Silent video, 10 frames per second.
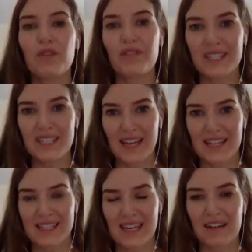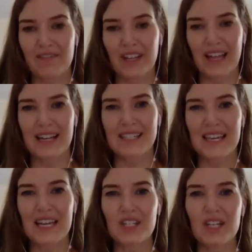into that state of
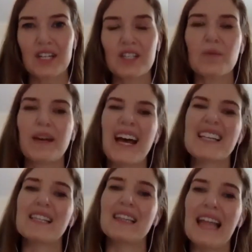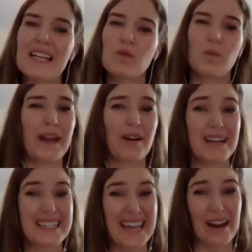relaxation so it has less wear
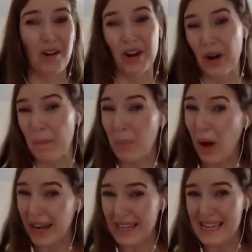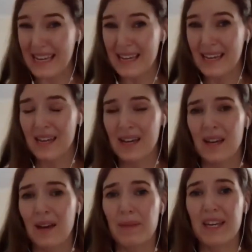and tear on our body.
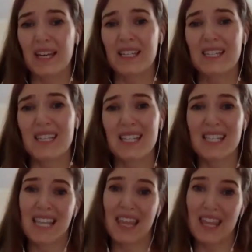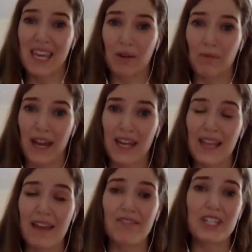Because this is the thing, right?
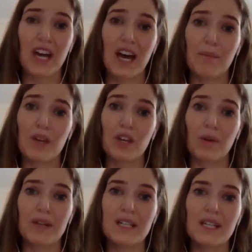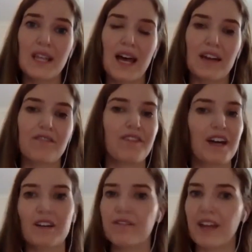Every time we go into that fight
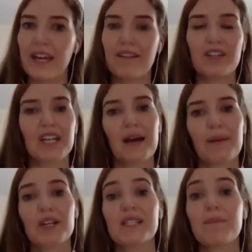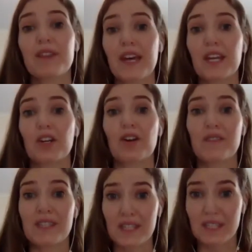or flight, every time our sympathetic
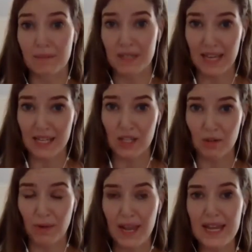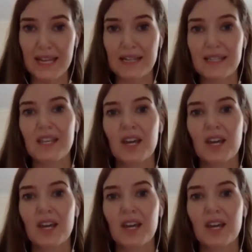nervous system takes the reins,